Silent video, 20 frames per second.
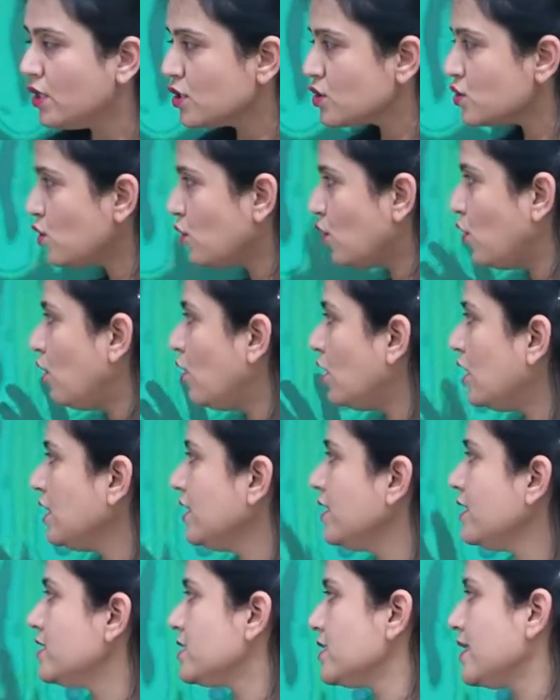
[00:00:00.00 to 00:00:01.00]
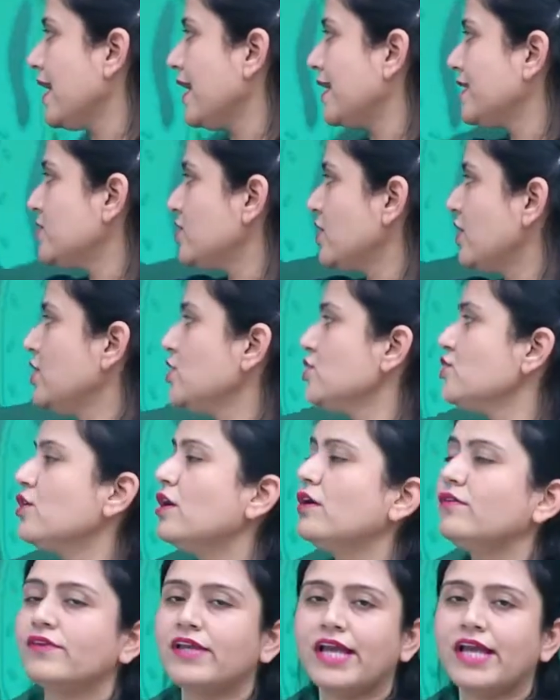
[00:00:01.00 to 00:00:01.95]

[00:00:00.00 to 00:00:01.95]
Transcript: So, all this exchange of